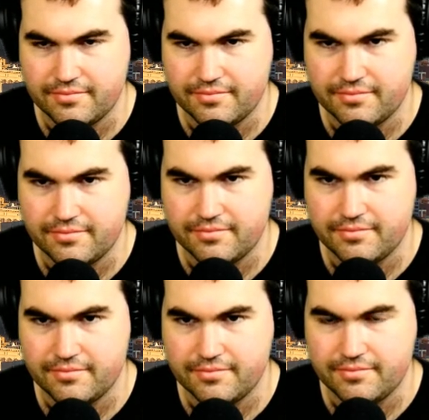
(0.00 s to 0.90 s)

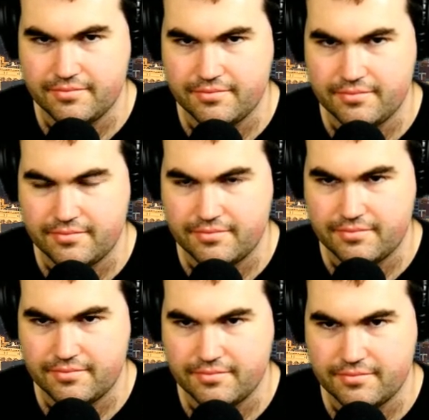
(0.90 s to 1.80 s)

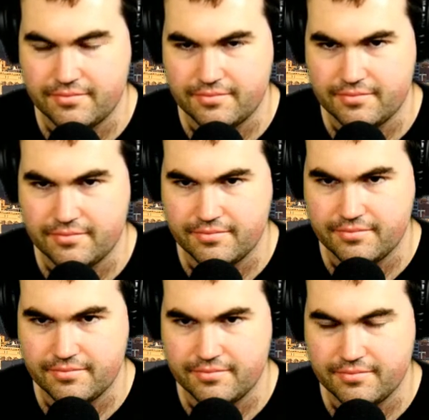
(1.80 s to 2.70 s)

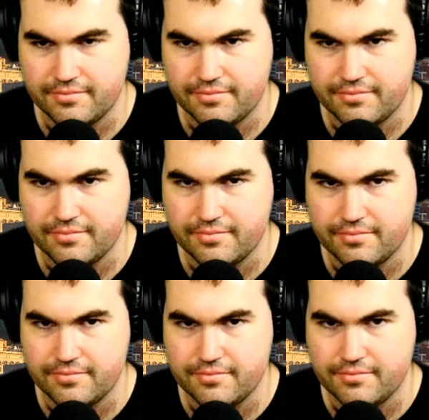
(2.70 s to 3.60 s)

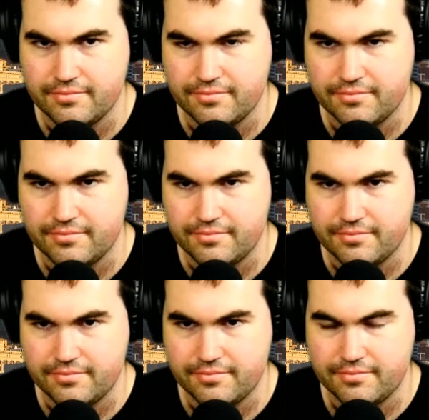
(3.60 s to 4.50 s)

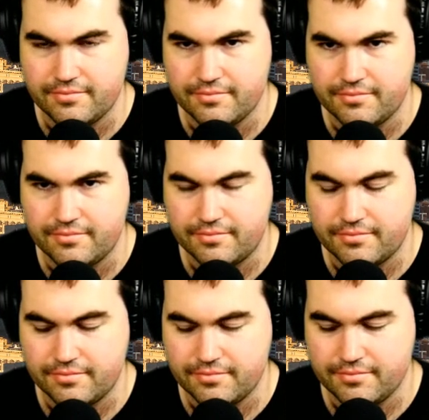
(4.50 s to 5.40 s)

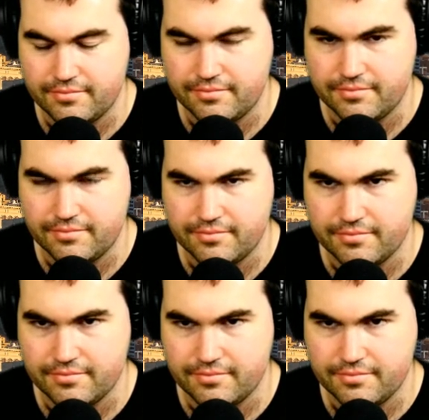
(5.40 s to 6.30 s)

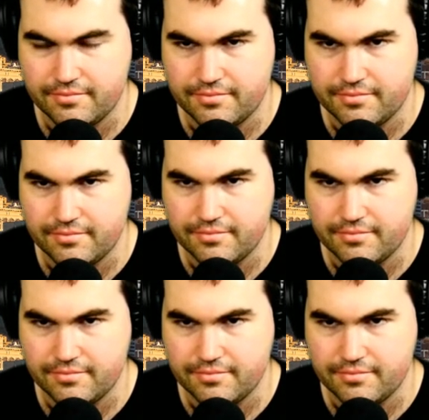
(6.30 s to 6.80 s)
(not speaking)